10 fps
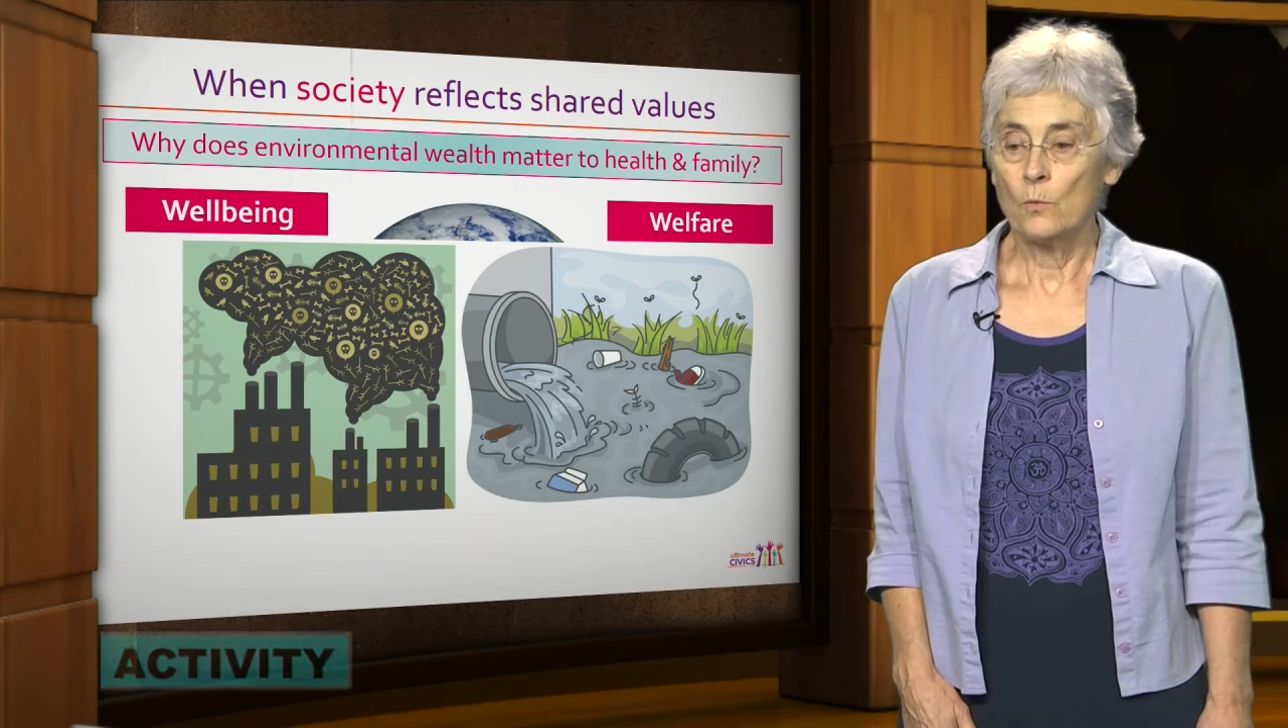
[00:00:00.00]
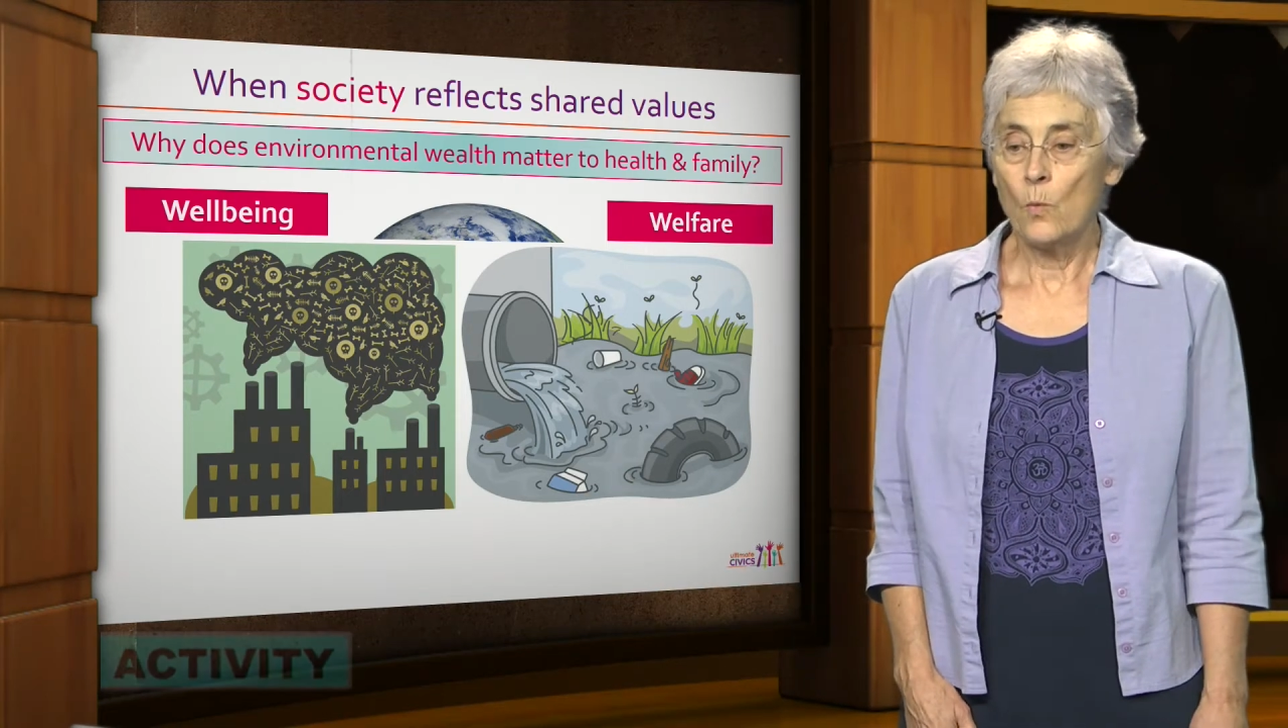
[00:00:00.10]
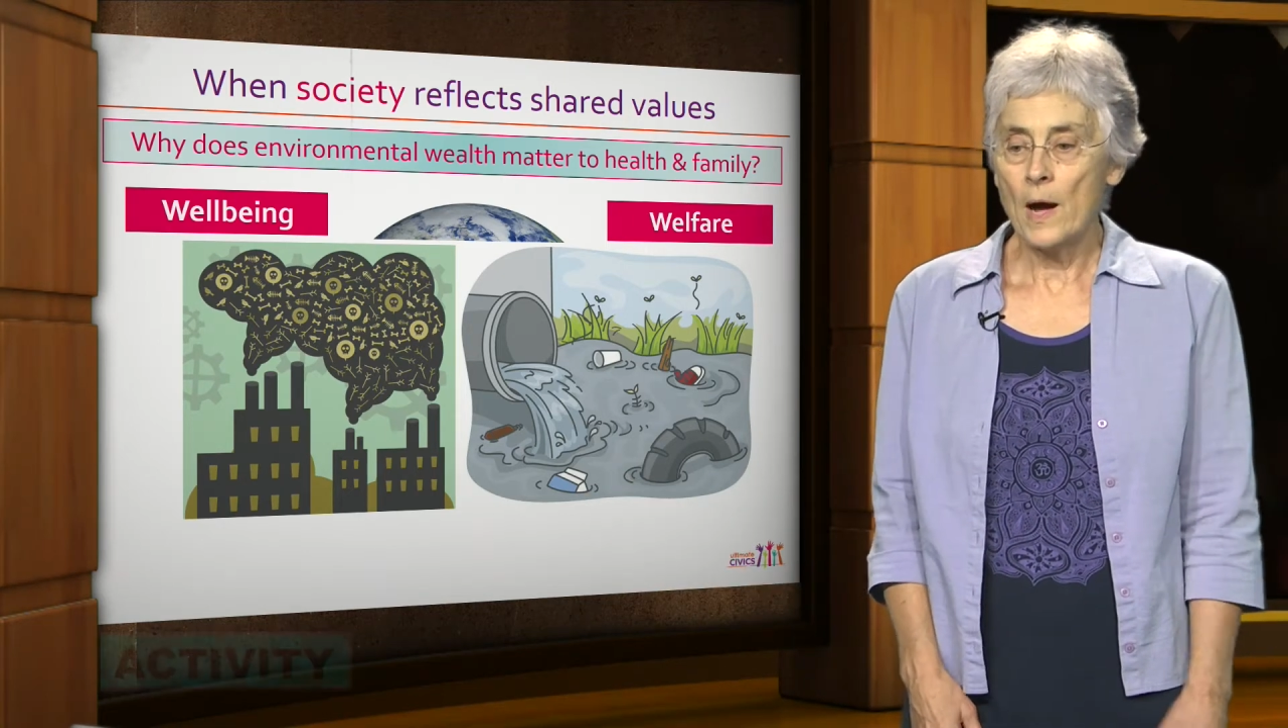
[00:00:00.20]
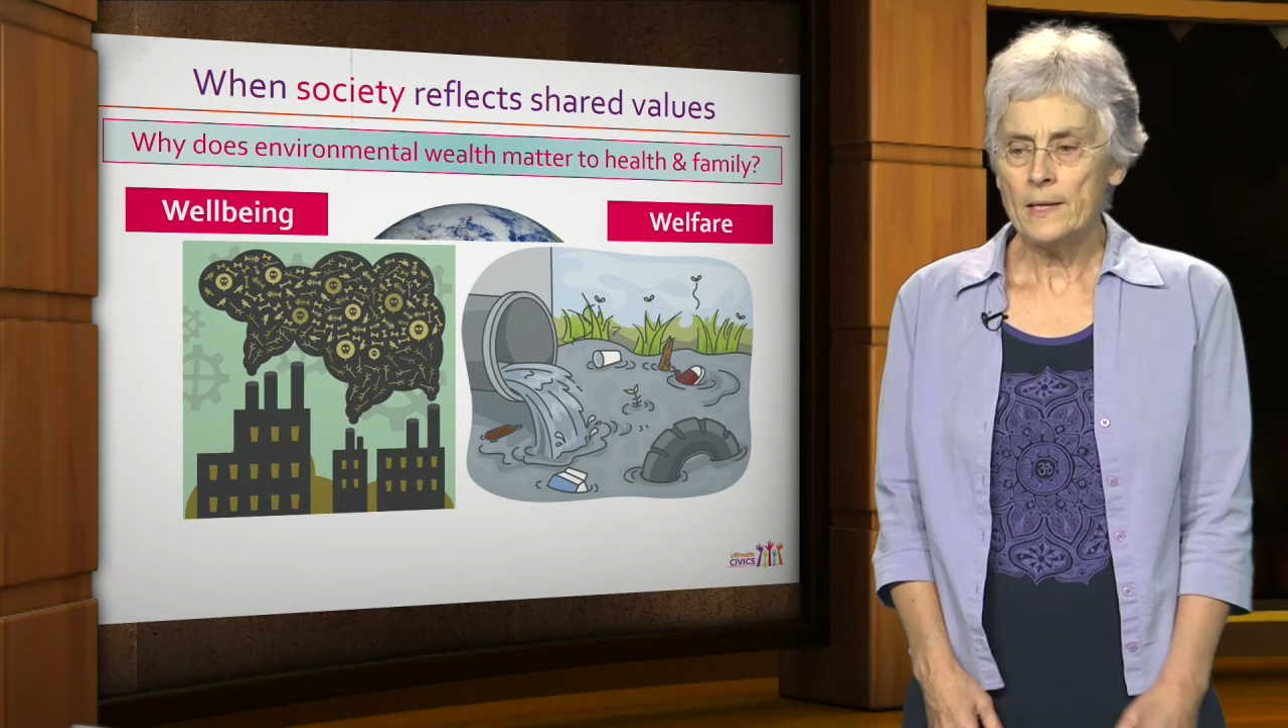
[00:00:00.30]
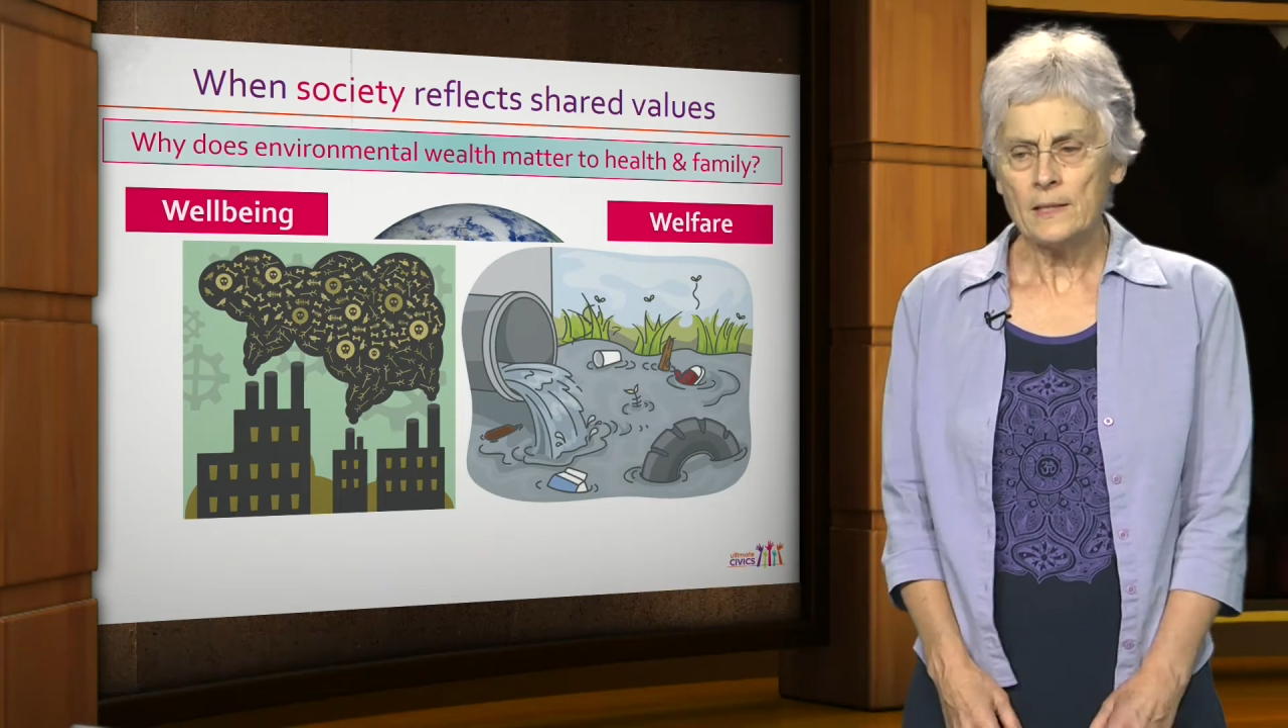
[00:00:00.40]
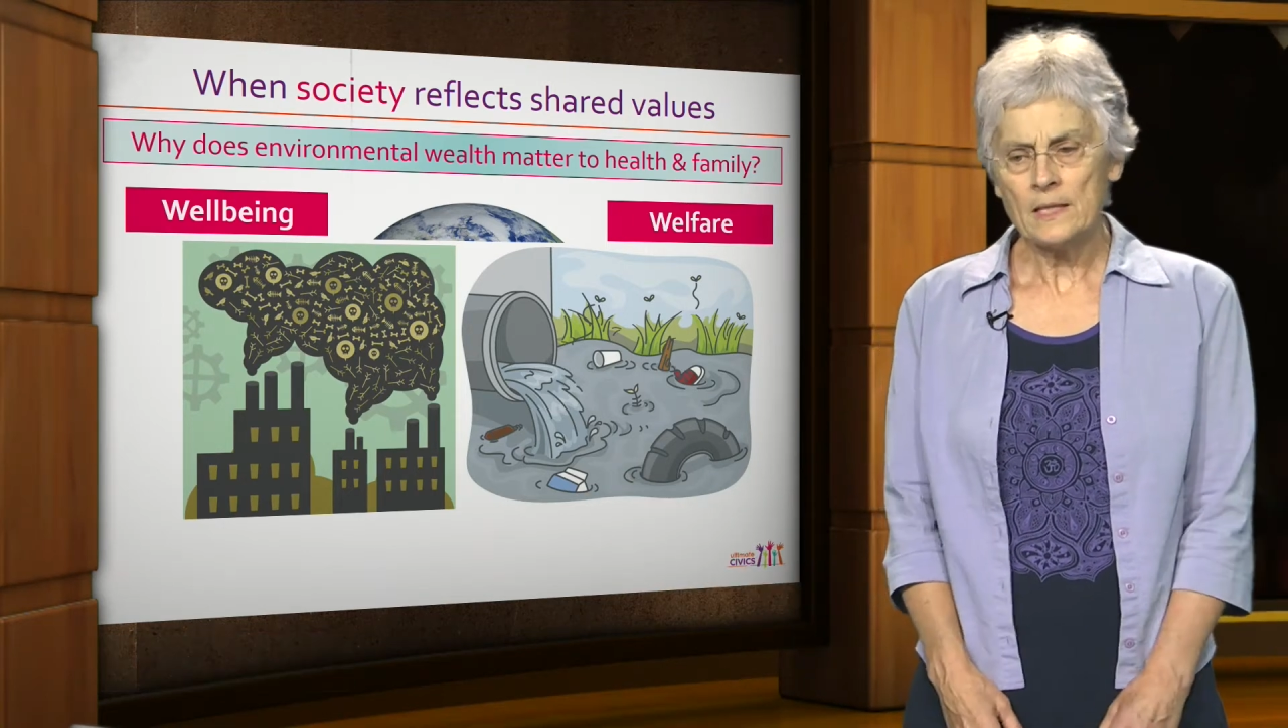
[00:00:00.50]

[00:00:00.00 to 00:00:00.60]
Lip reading: Why does